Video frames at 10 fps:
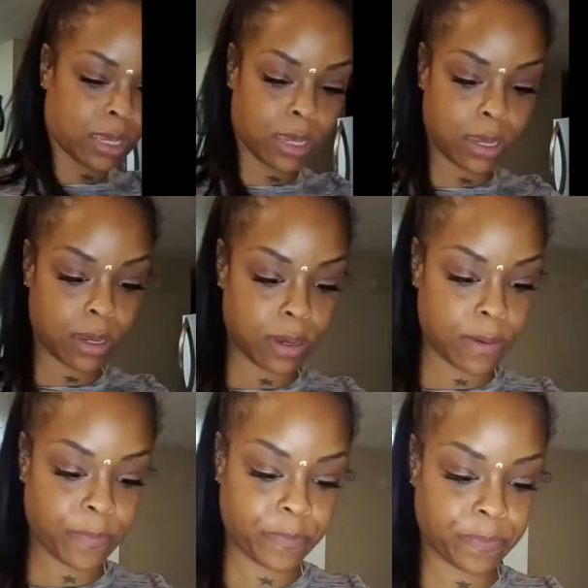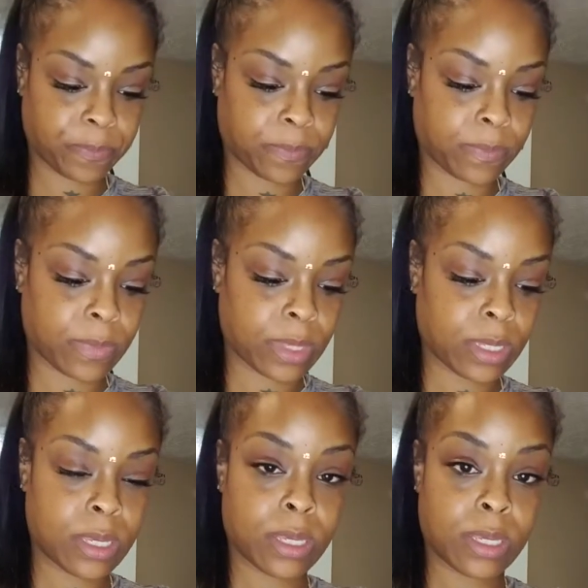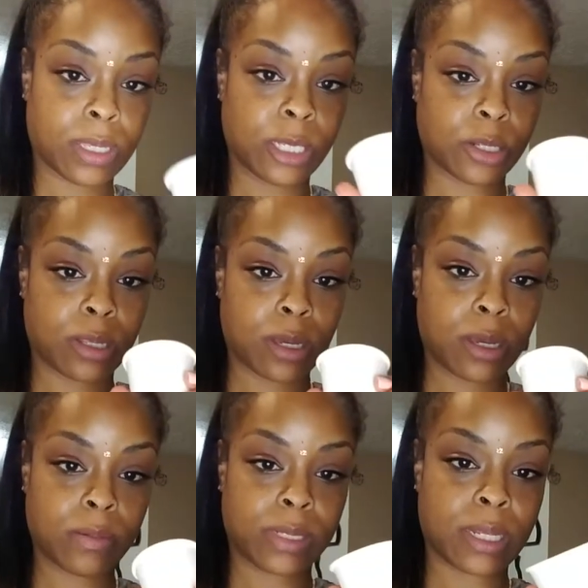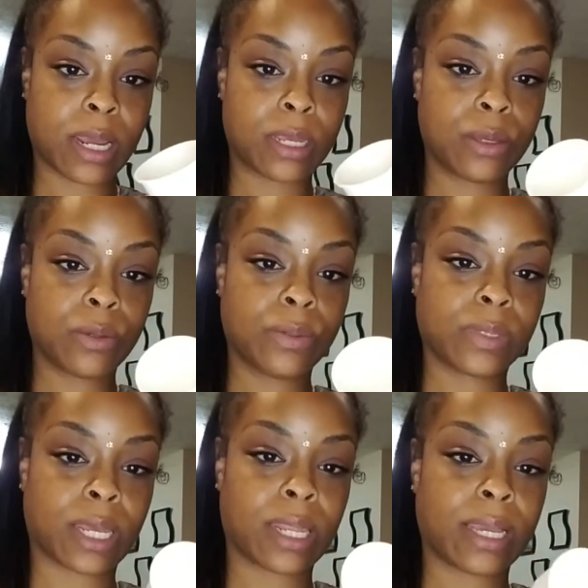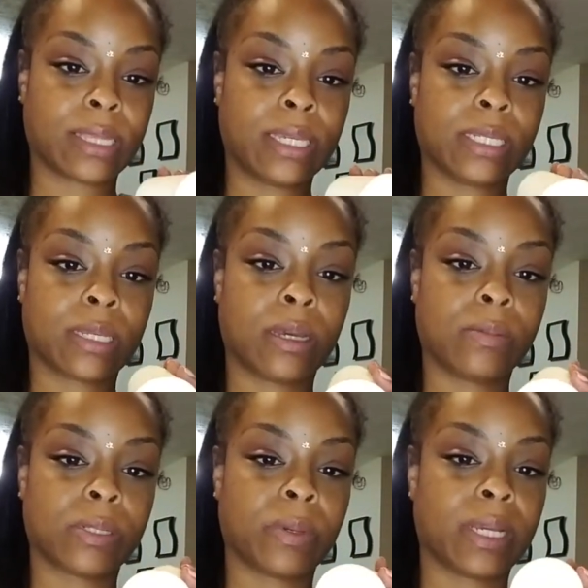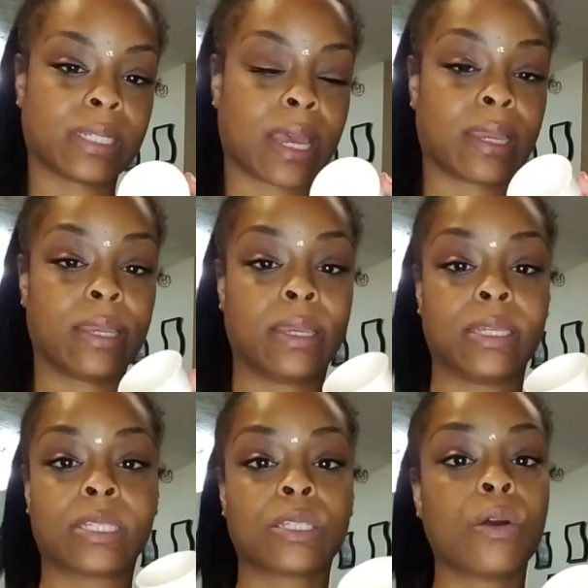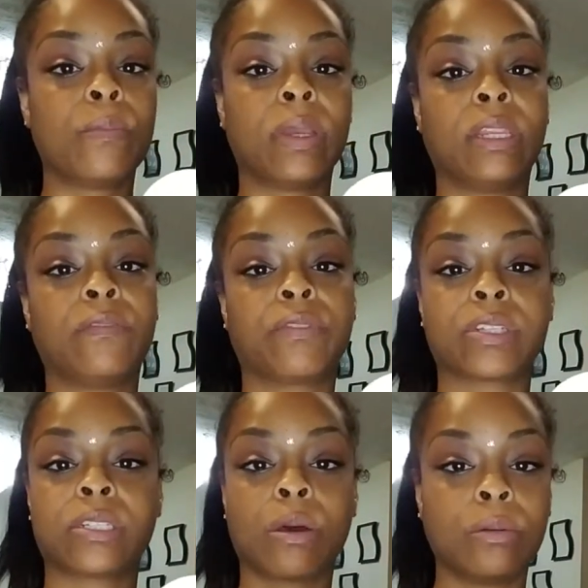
here these are the cups that I use I like these cups because I can get so many for so